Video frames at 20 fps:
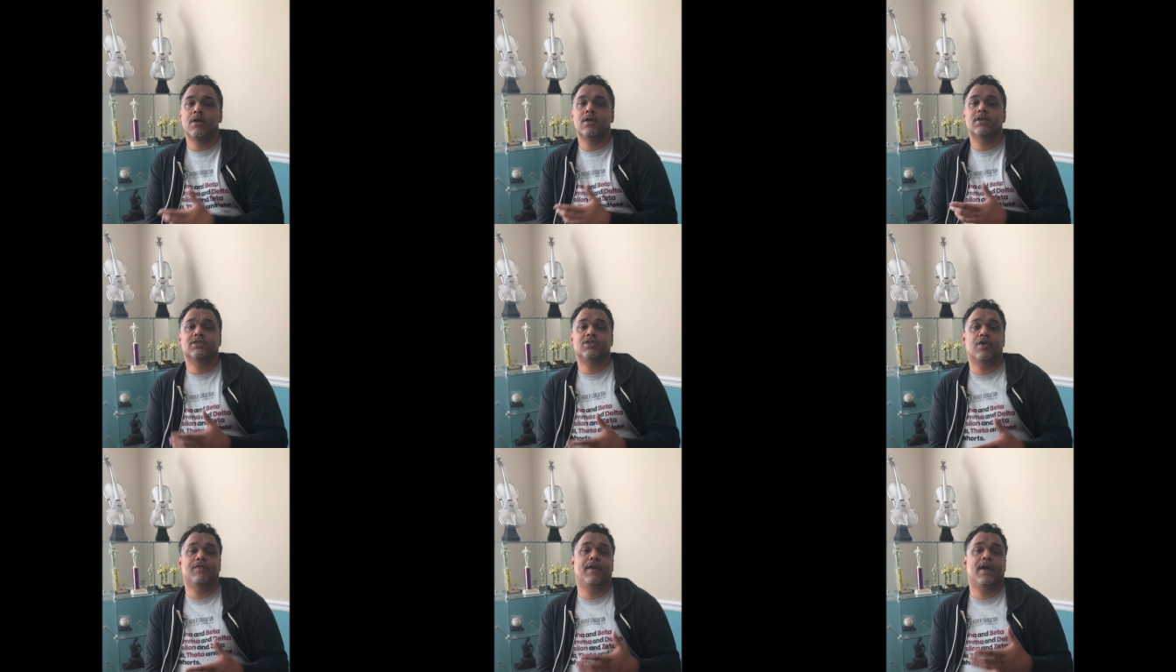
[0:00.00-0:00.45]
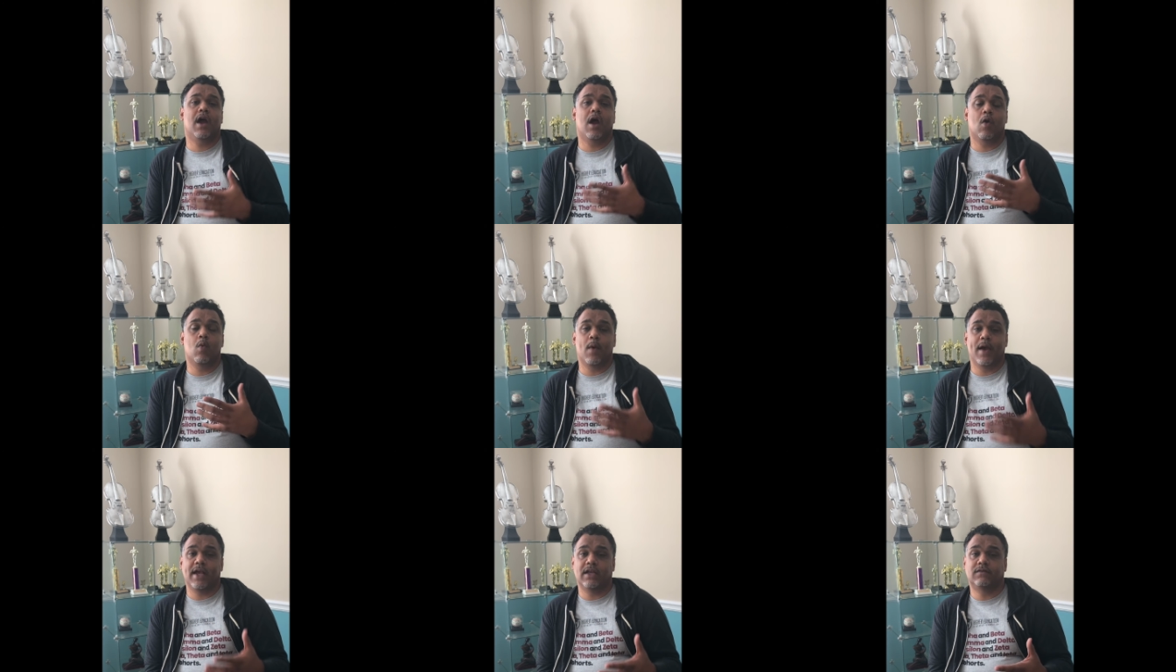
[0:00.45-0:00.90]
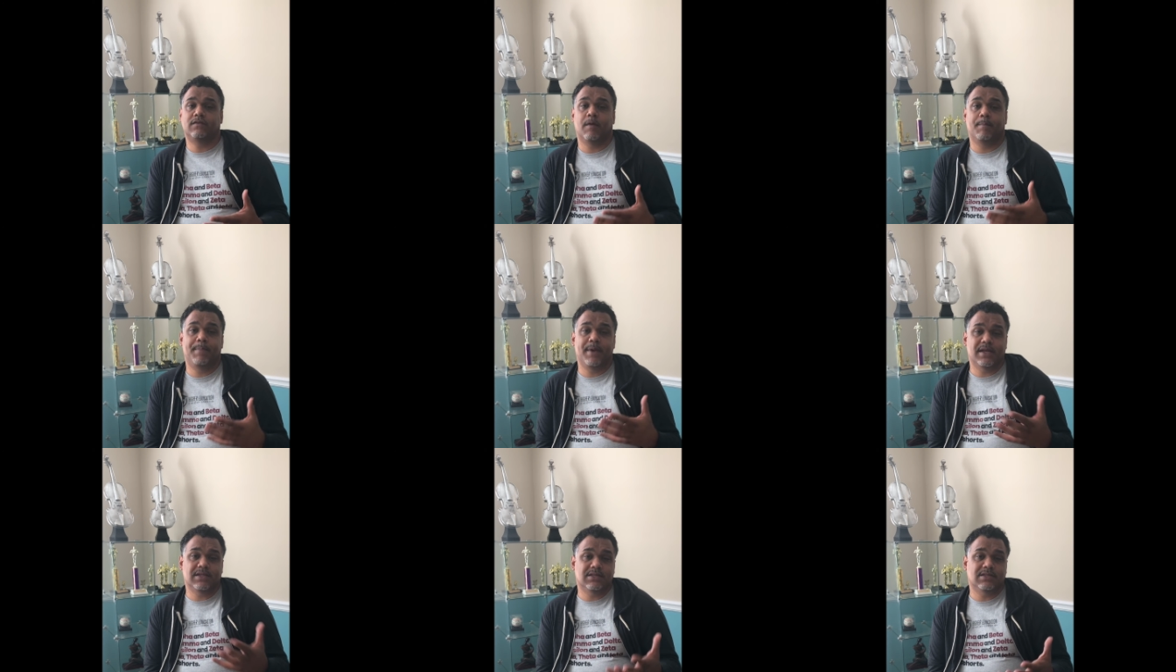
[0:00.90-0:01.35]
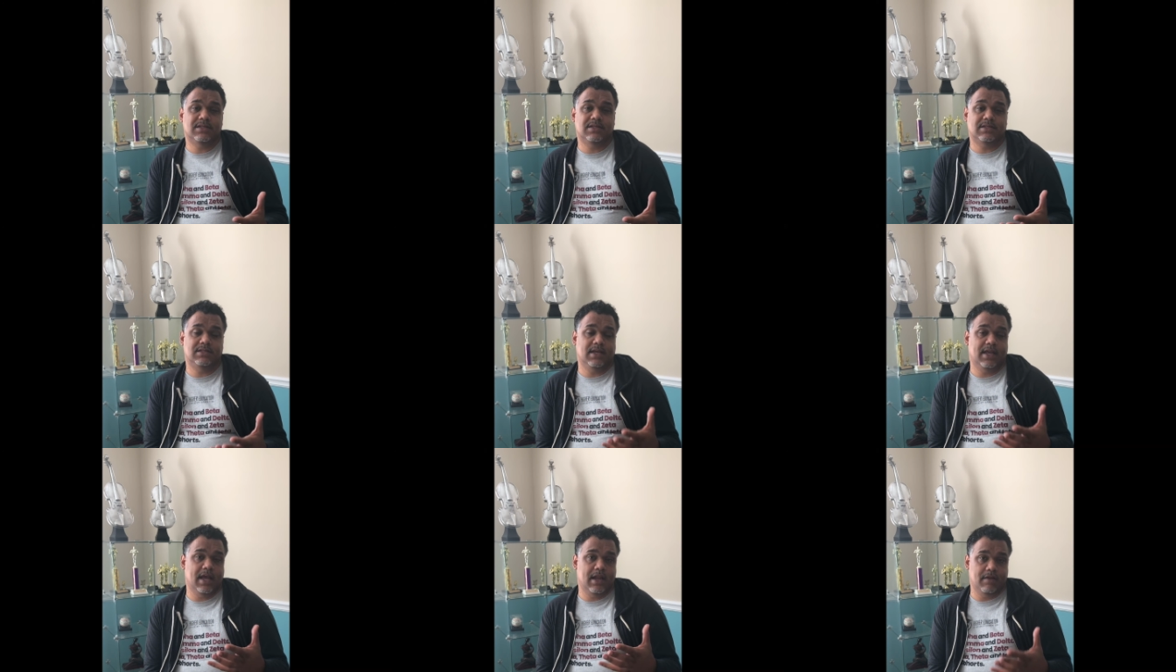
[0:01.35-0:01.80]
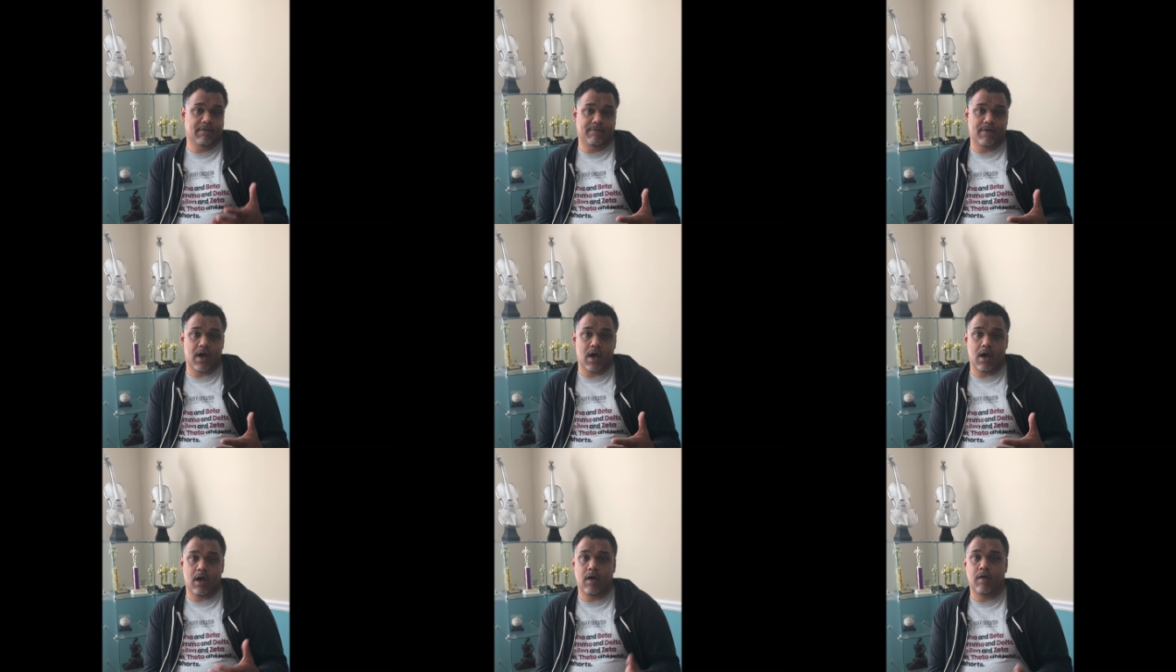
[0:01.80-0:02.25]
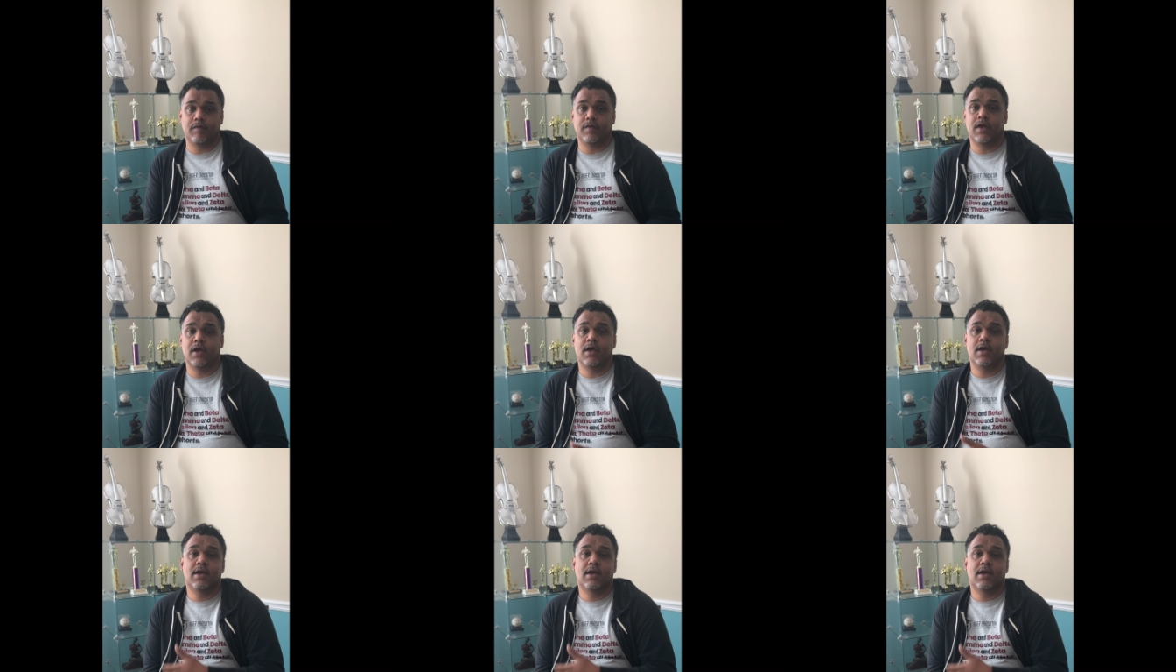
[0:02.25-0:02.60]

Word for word: So there are ways for businesses to get involved.